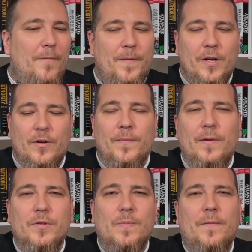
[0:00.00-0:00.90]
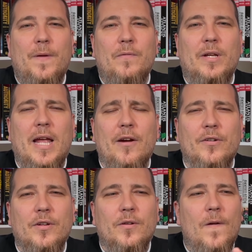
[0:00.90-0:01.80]
I figured if he was my favorite
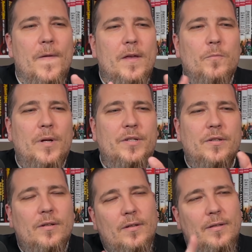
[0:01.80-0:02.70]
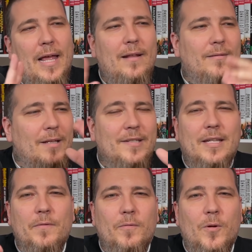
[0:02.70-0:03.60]
character, which that
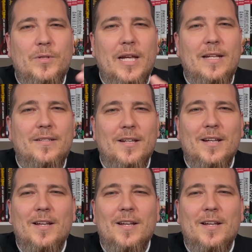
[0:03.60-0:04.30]
list even rotates,